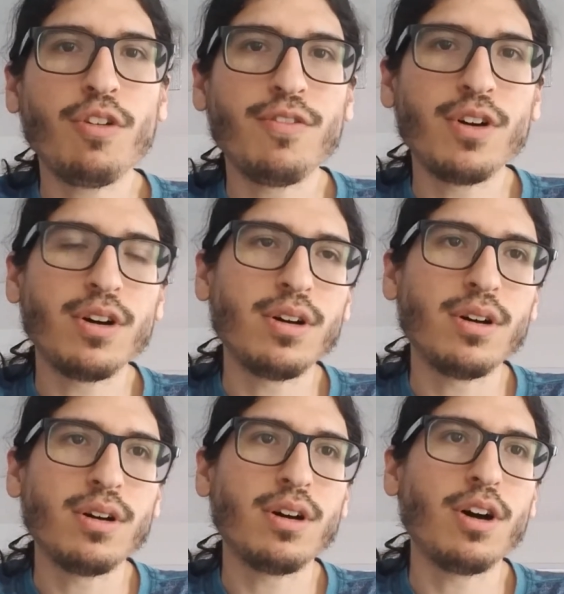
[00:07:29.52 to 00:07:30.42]
of
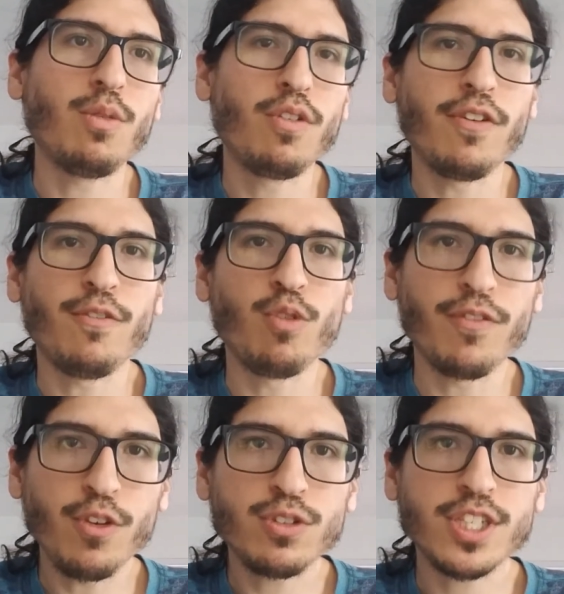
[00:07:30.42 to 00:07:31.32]
a
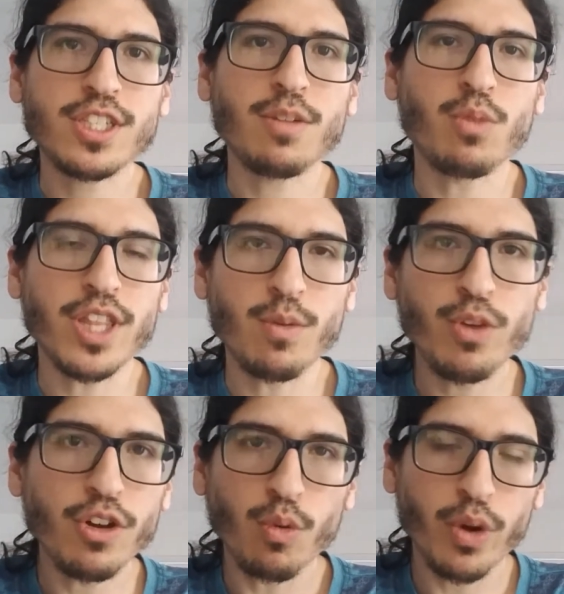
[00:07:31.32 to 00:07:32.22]
review system where they
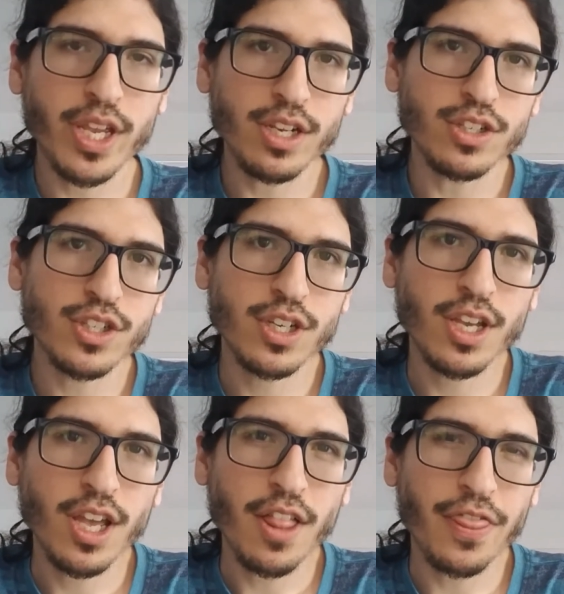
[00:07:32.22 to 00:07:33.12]
rearrange
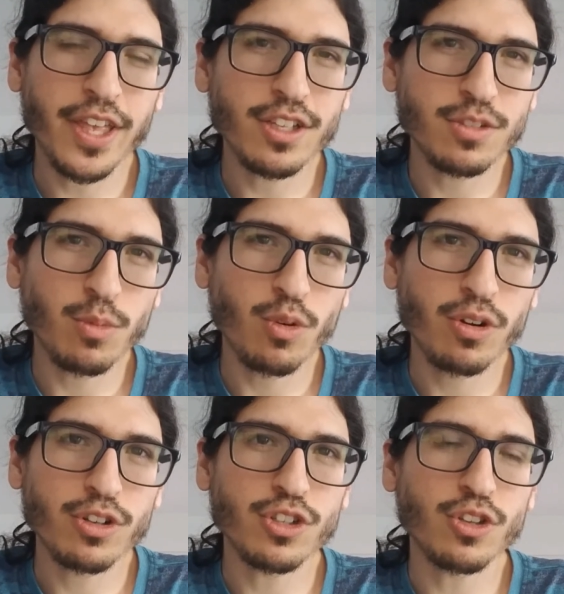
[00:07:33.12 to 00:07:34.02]
things
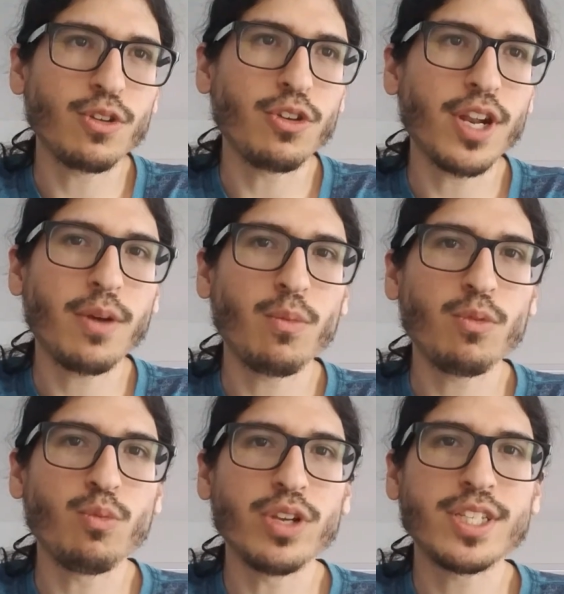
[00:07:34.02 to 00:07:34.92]
more, so you're not
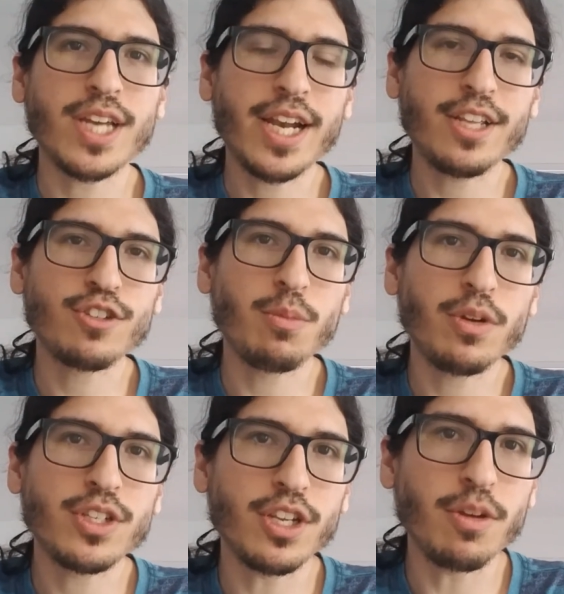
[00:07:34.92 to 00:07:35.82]
reciting so
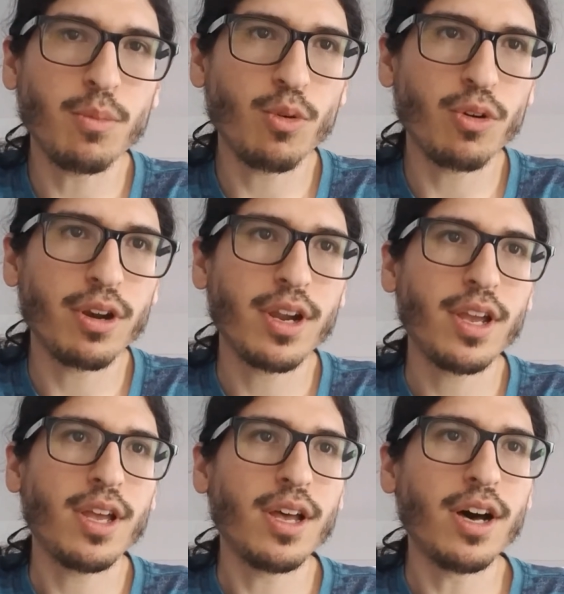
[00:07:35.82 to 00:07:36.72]
much and you're more
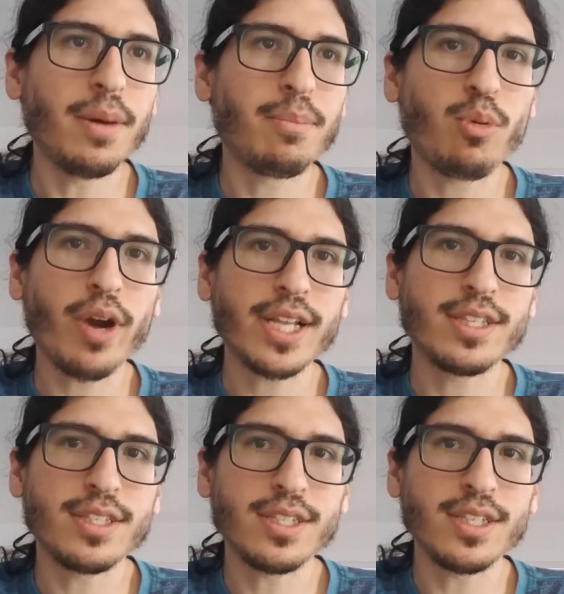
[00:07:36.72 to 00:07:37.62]

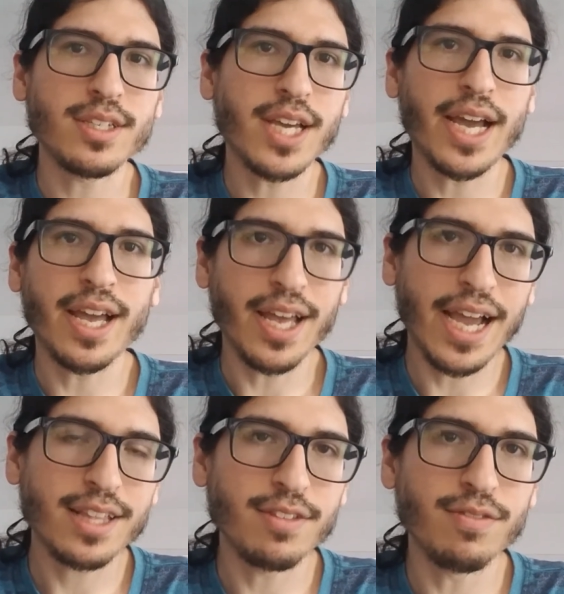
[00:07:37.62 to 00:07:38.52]
practicing
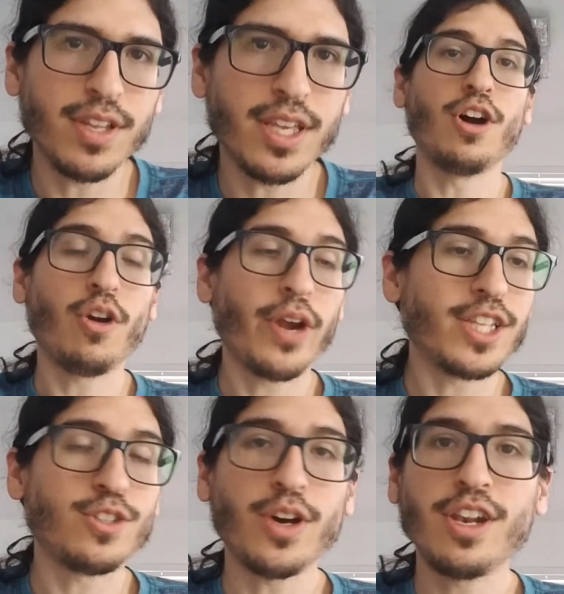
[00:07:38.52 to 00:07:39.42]
actively.
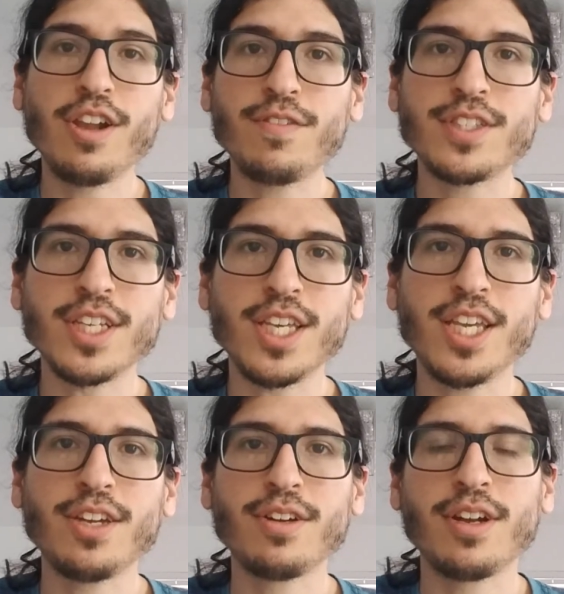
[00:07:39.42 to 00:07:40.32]
Alright, so I'd love to
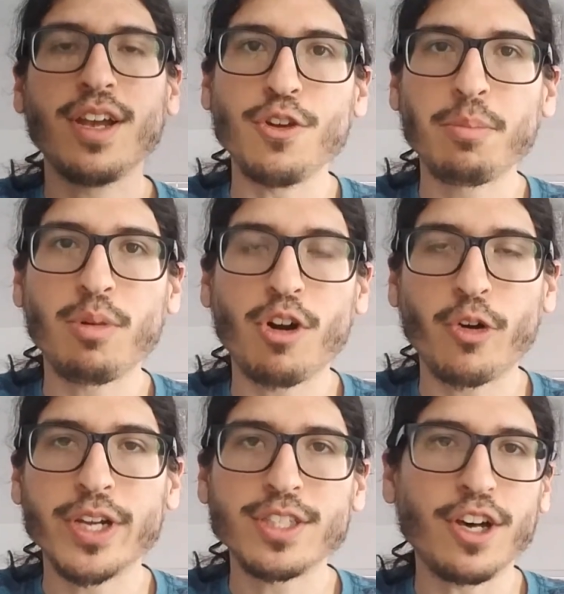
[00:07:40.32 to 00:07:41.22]
hear your
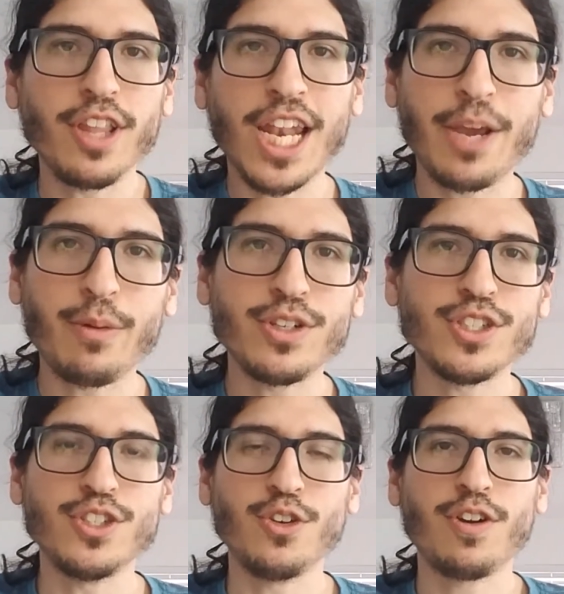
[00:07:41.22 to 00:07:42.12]
progress, all the
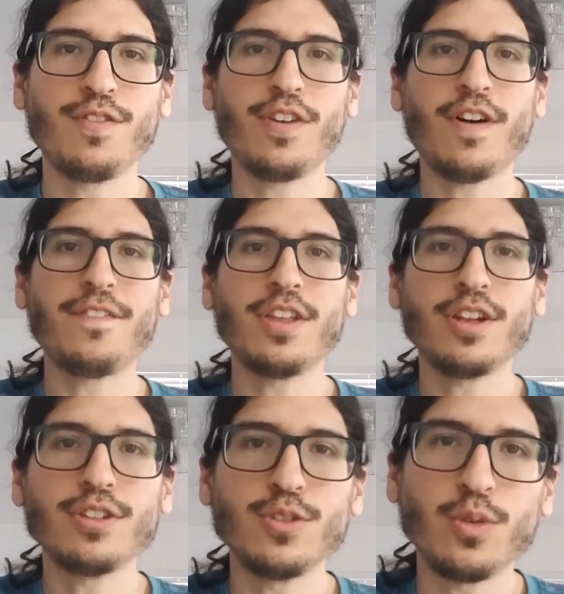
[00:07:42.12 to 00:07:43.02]
languages you're involved
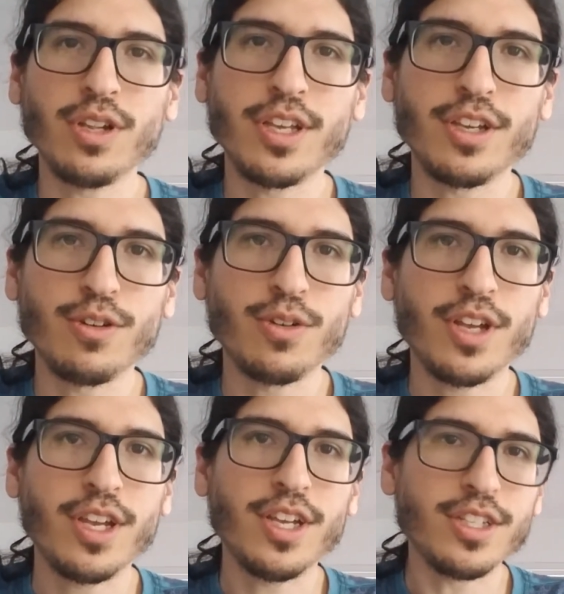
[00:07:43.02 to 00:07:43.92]
in on Duolingo.
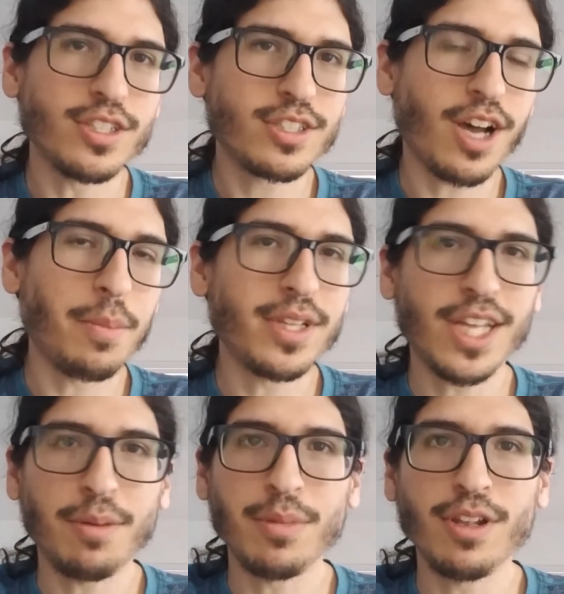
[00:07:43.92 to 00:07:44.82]
Just comment
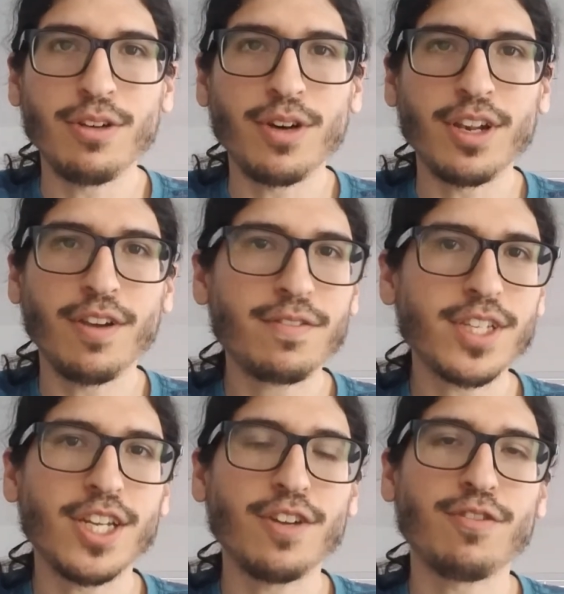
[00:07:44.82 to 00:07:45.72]
down below. I'd love
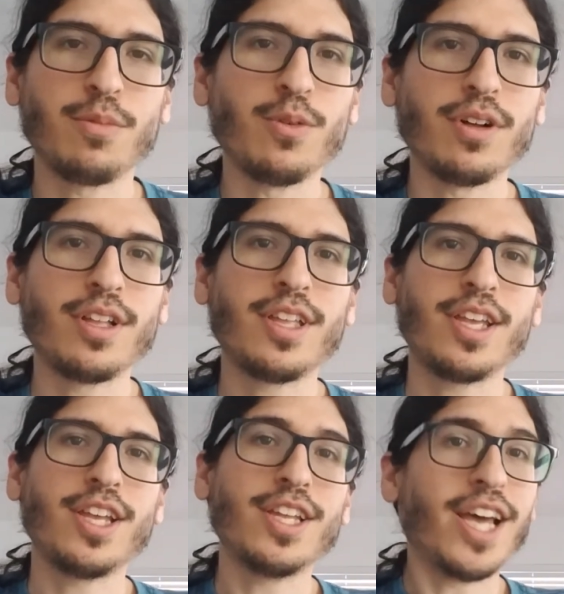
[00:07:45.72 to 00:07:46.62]
to hear from you all.
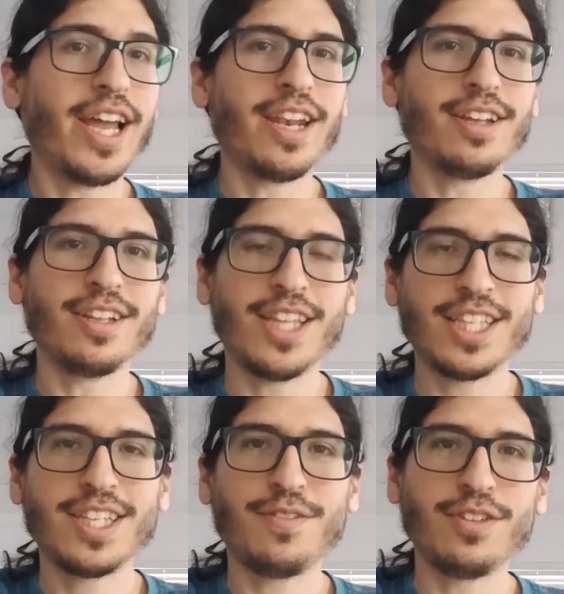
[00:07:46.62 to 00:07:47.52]
And
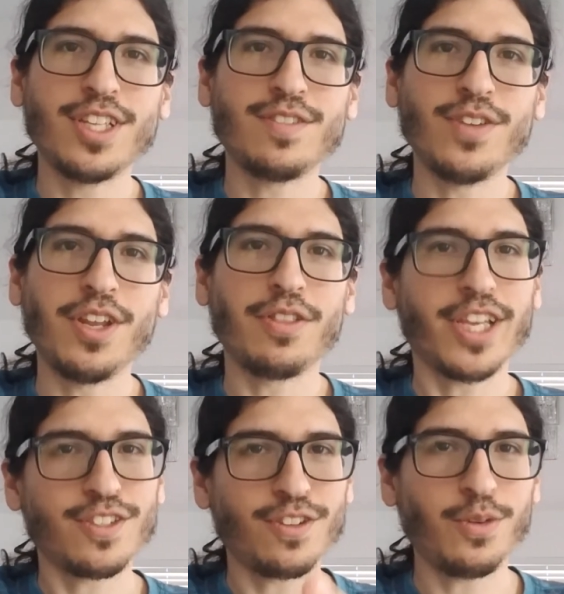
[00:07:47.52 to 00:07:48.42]
that's it for this video.
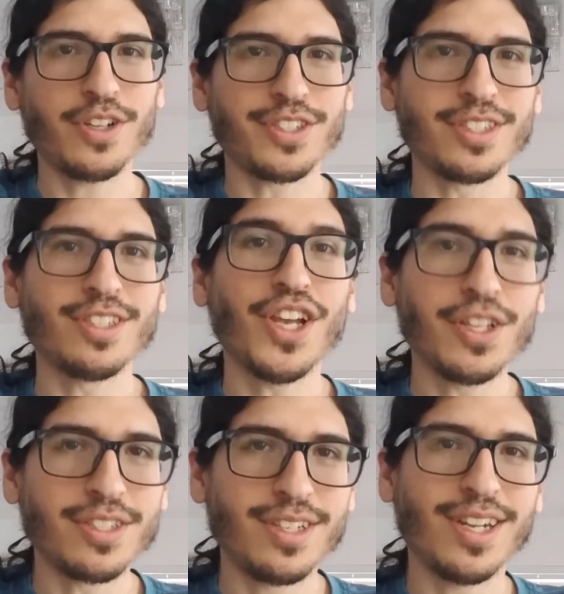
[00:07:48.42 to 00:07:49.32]
Thanks for watching.
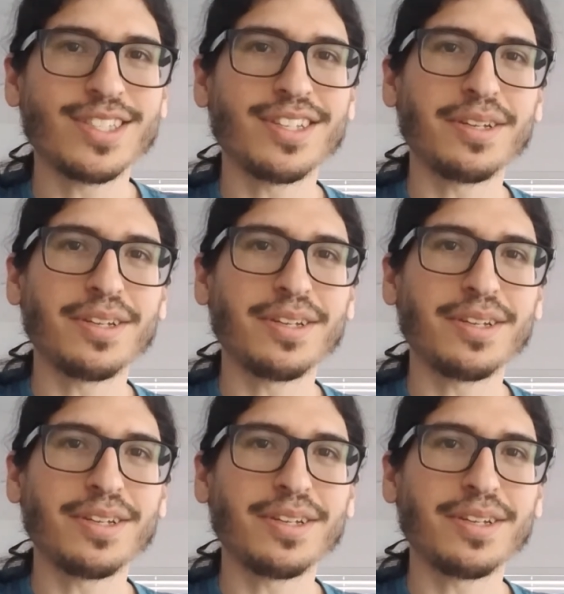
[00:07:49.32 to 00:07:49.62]
I'll see you next